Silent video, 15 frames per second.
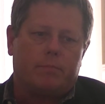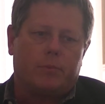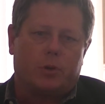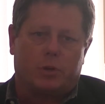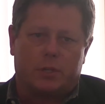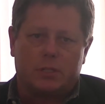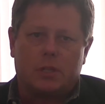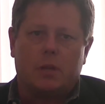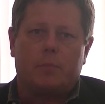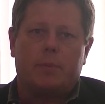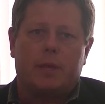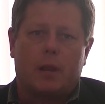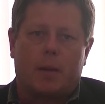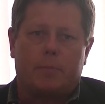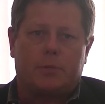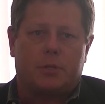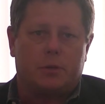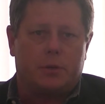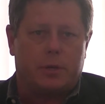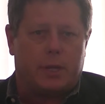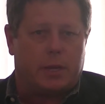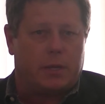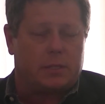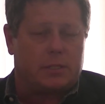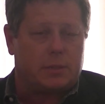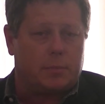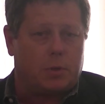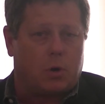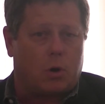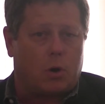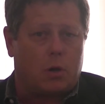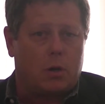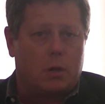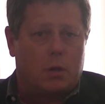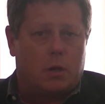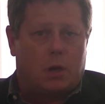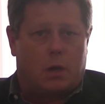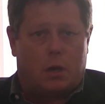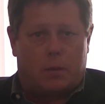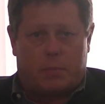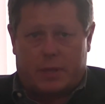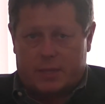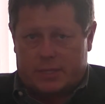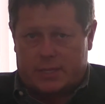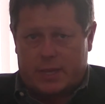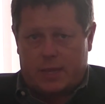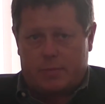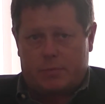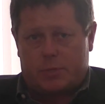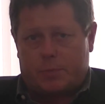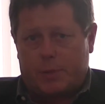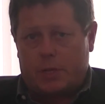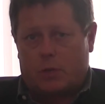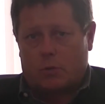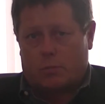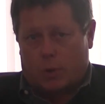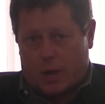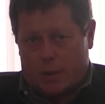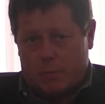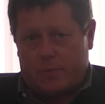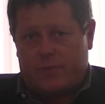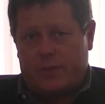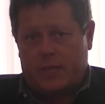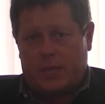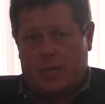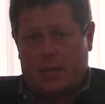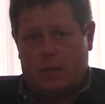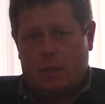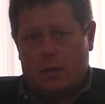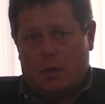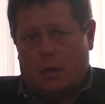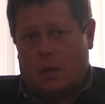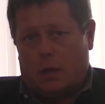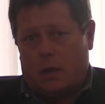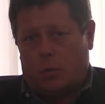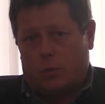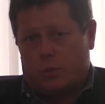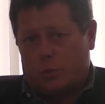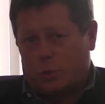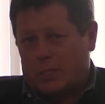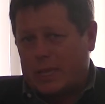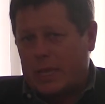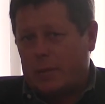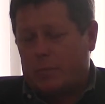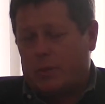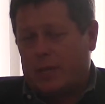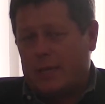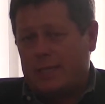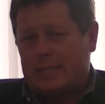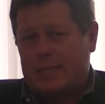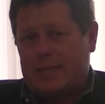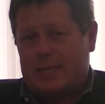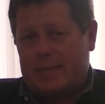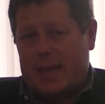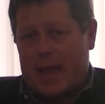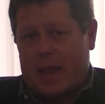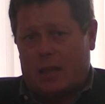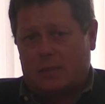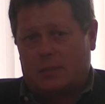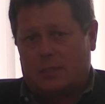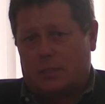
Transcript: there is going to be an opportunity at a seminar by the same speaker, Brian Buffini, which will take place in Dallas.